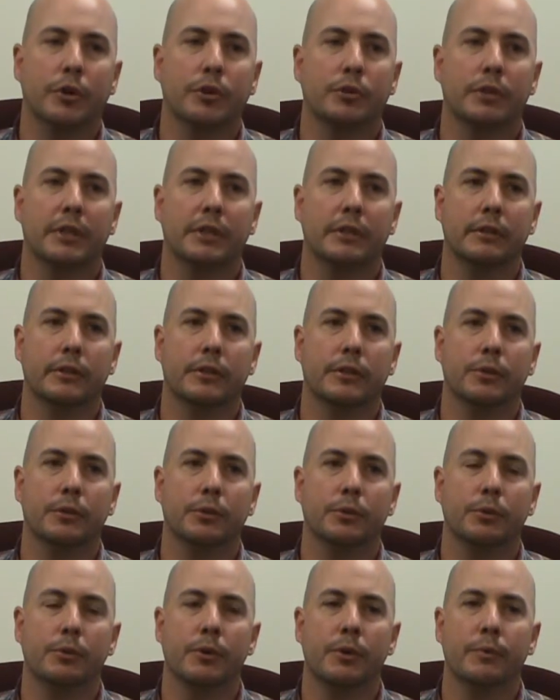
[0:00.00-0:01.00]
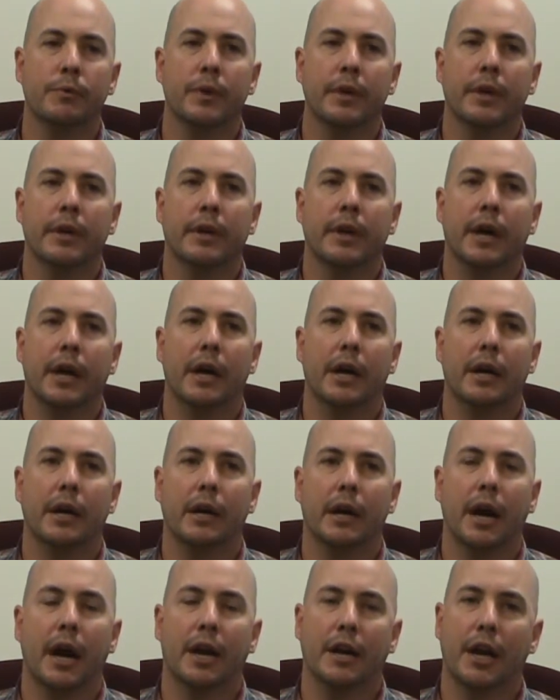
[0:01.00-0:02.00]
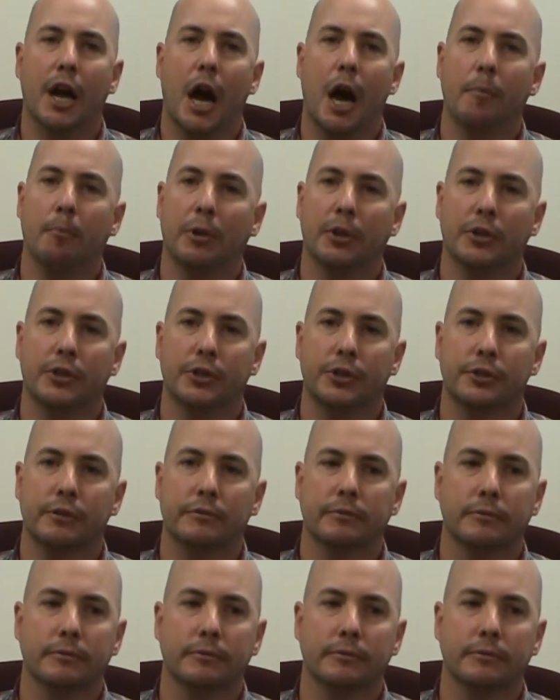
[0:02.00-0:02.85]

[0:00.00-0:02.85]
to accomplish